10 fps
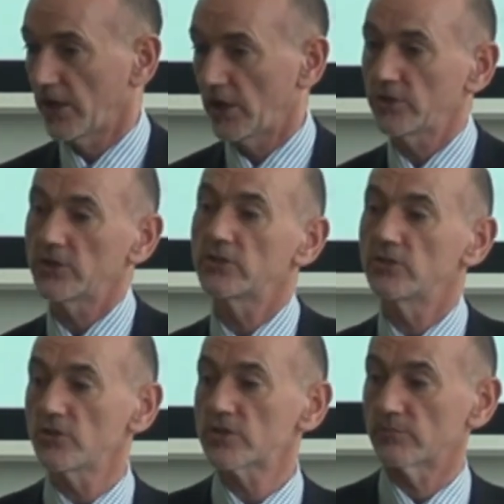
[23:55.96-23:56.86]
How do you
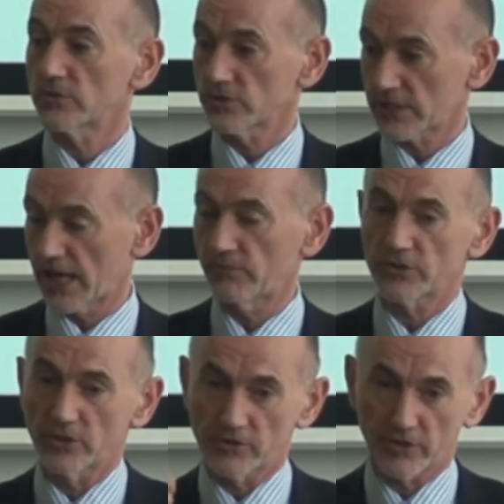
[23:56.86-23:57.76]
use them? So staff will
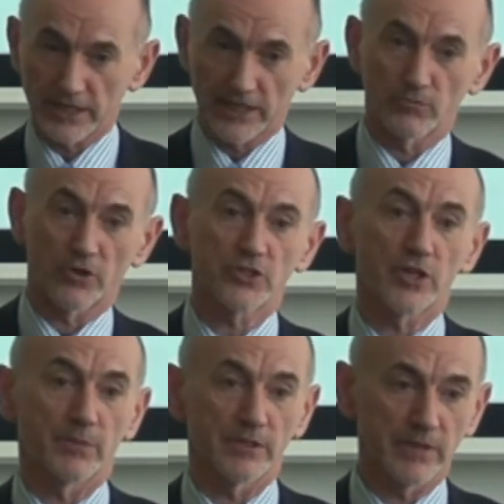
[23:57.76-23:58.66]
turn around and get a
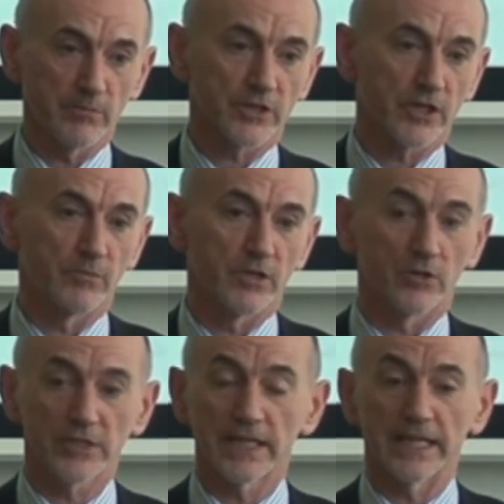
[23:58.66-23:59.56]
workshop and be able to come
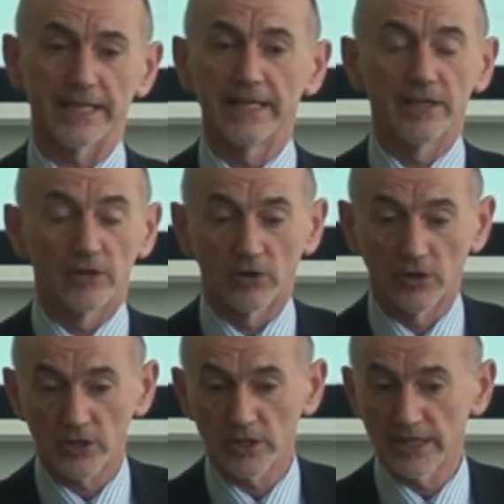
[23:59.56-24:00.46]
along to that.
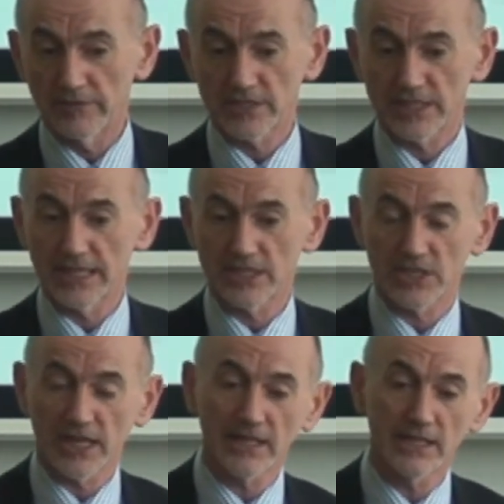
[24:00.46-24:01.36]
Or if it's an
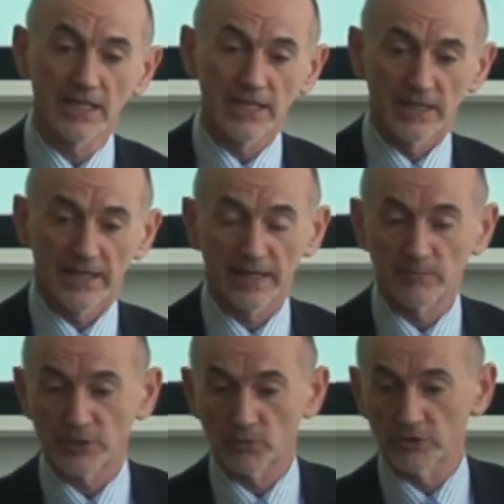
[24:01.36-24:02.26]
HE
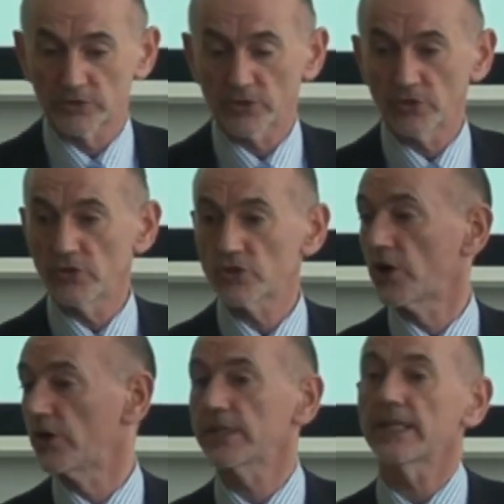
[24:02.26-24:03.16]
and they want to use
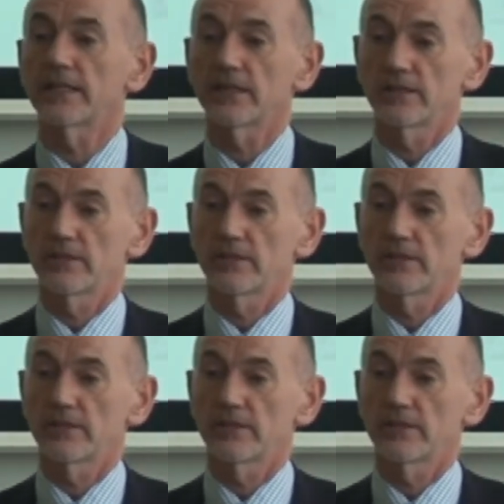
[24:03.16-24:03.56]
Turnitin,